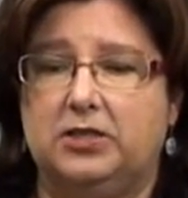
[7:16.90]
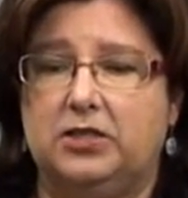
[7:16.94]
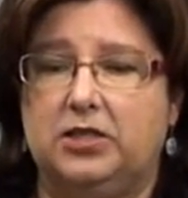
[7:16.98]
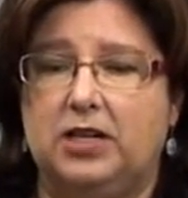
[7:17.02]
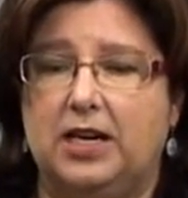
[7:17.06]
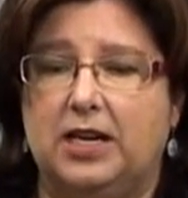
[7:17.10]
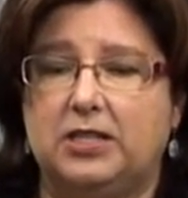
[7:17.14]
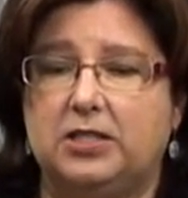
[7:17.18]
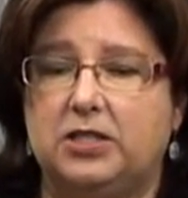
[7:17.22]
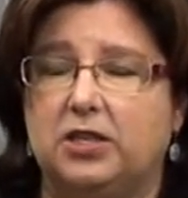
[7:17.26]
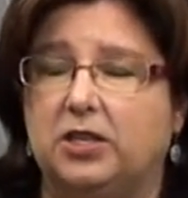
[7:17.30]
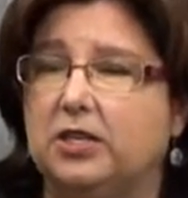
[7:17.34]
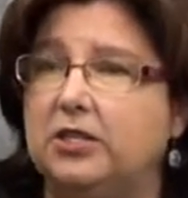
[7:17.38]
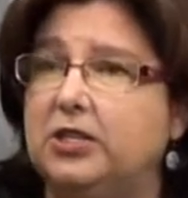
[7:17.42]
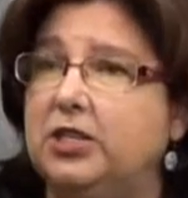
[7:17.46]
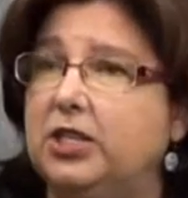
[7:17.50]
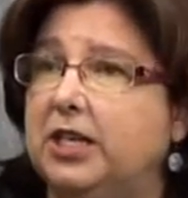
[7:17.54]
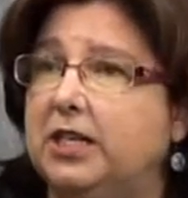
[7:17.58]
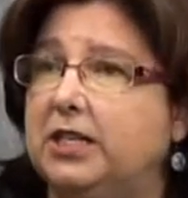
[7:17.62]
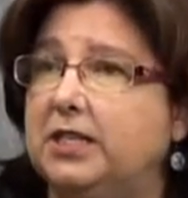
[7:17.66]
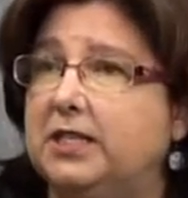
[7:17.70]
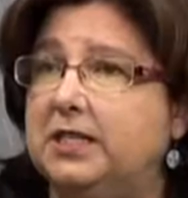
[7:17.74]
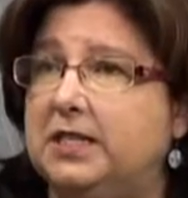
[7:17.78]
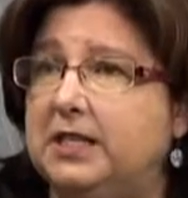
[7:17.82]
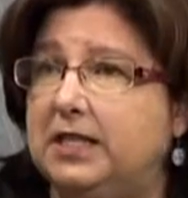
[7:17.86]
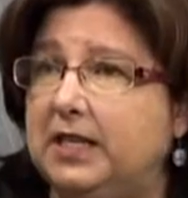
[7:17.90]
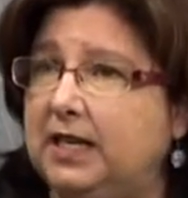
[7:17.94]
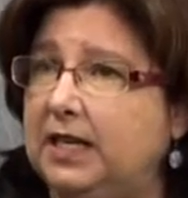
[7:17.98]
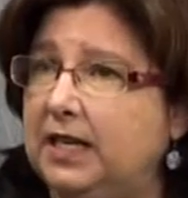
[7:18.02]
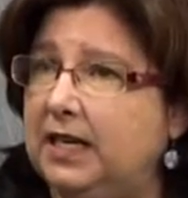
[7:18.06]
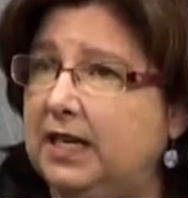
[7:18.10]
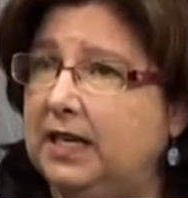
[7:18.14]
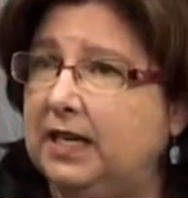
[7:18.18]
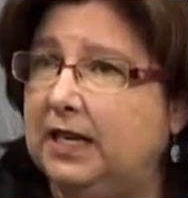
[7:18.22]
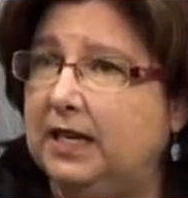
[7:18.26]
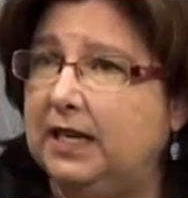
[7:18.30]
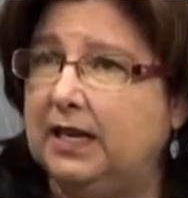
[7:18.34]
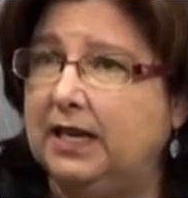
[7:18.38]

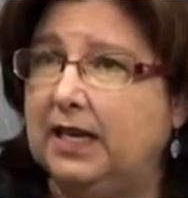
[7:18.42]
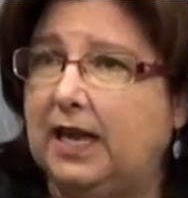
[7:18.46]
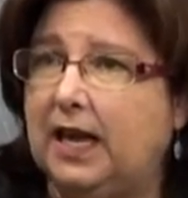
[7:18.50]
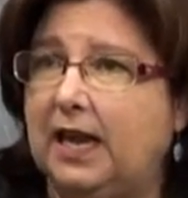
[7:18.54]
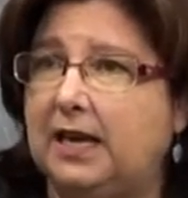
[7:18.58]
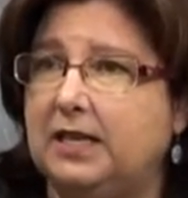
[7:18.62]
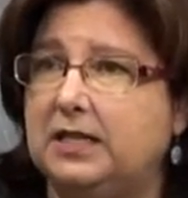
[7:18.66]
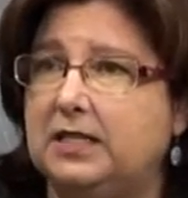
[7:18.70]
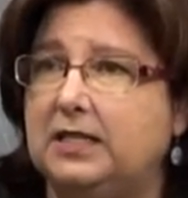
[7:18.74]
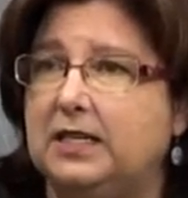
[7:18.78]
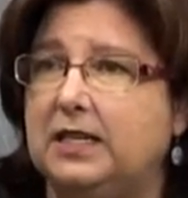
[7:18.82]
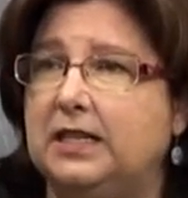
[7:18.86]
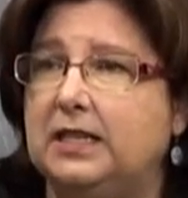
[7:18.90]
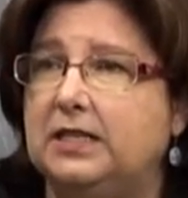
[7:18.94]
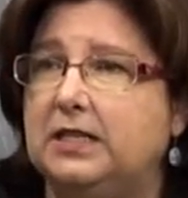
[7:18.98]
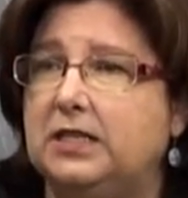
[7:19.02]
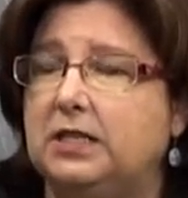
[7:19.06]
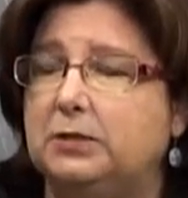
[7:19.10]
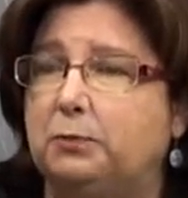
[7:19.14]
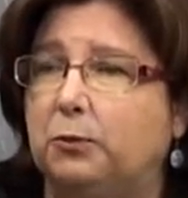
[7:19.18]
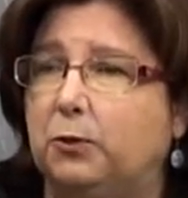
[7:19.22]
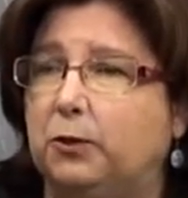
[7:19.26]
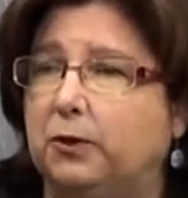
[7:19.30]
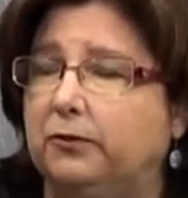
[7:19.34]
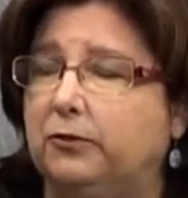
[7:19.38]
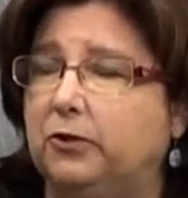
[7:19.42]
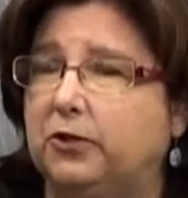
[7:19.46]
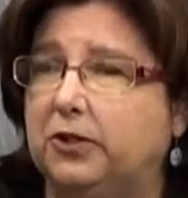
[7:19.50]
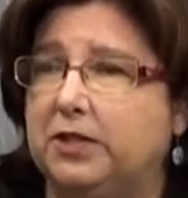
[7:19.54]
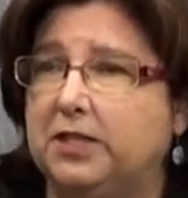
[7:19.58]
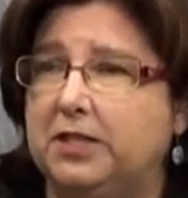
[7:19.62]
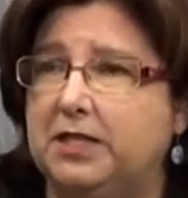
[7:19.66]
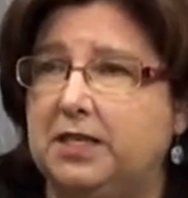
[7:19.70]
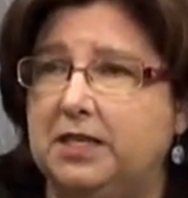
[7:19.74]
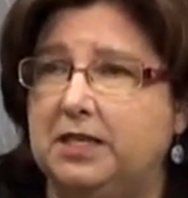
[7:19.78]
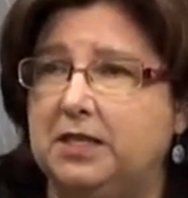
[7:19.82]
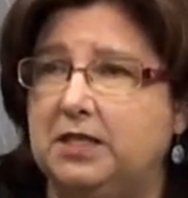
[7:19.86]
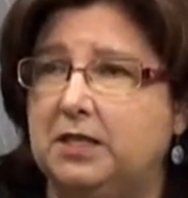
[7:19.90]
SRJC has its Board of
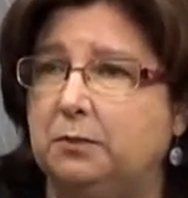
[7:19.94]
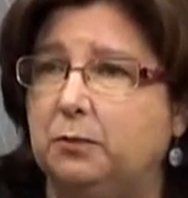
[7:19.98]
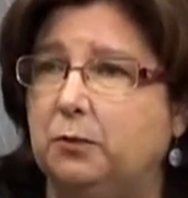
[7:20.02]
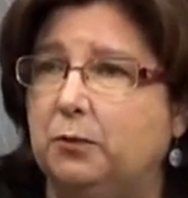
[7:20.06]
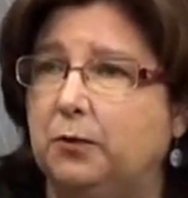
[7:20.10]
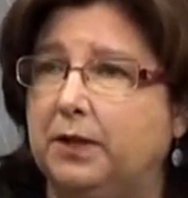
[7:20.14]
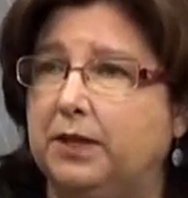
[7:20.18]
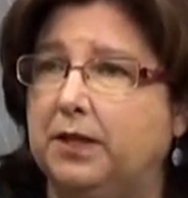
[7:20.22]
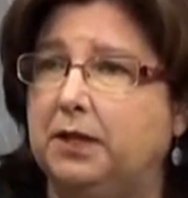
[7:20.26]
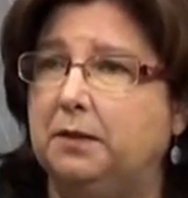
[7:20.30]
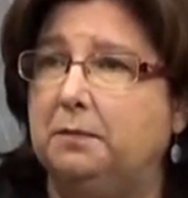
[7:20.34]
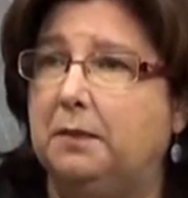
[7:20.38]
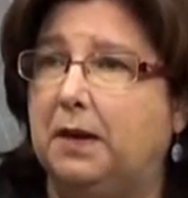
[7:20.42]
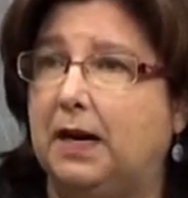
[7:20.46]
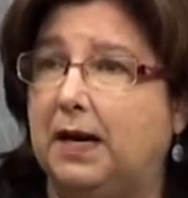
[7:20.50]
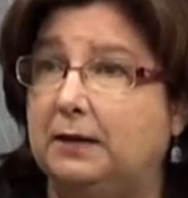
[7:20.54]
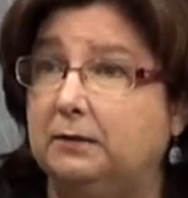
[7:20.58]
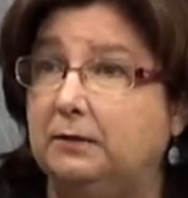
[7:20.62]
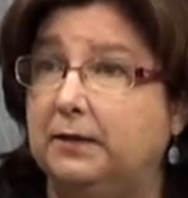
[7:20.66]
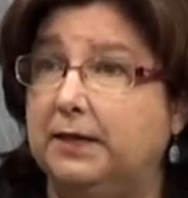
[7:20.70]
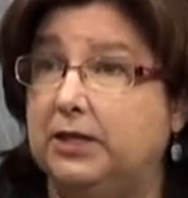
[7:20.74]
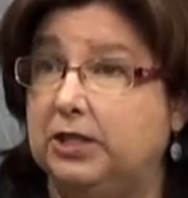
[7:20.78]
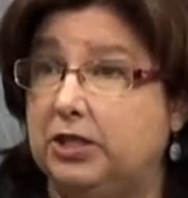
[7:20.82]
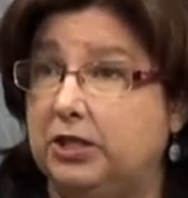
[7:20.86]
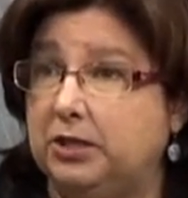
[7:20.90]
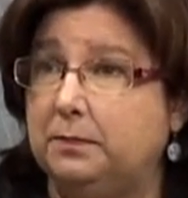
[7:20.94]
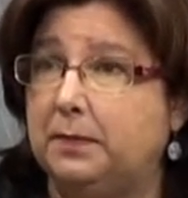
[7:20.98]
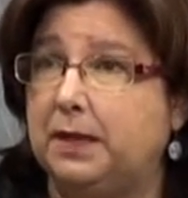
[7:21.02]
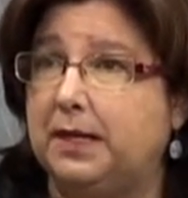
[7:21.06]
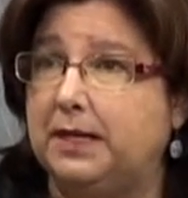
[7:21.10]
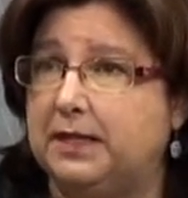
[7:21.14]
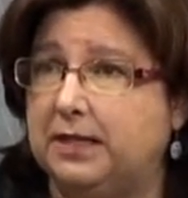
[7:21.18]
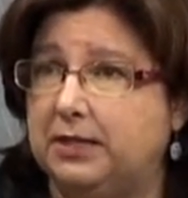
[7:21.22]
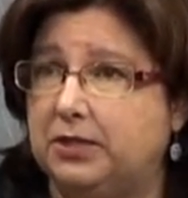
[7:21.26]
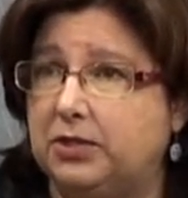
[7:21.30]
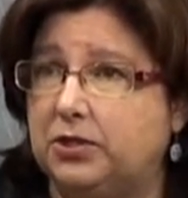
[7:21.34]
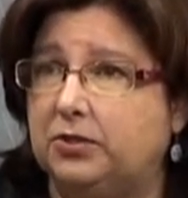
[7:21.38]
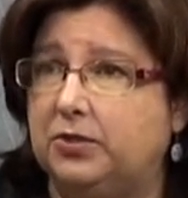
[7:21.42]
Trustees appointed by region, by
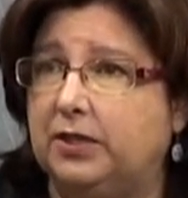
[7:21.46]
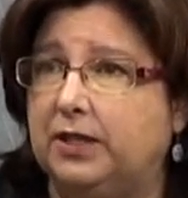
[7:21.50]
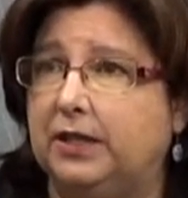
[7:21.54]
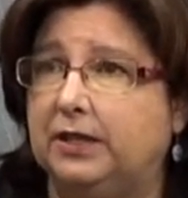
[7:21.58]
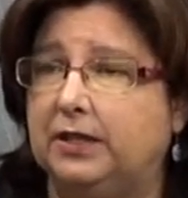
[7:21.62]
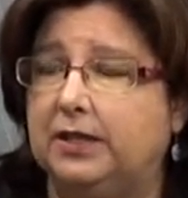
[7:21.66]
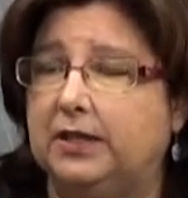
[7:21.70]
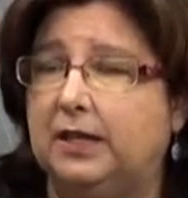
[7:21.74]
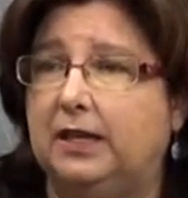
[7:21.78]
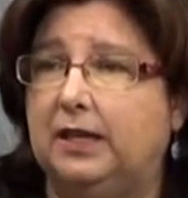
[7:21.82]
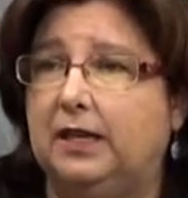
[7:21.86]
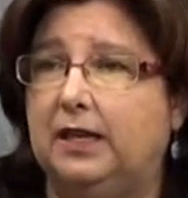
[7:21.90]
district.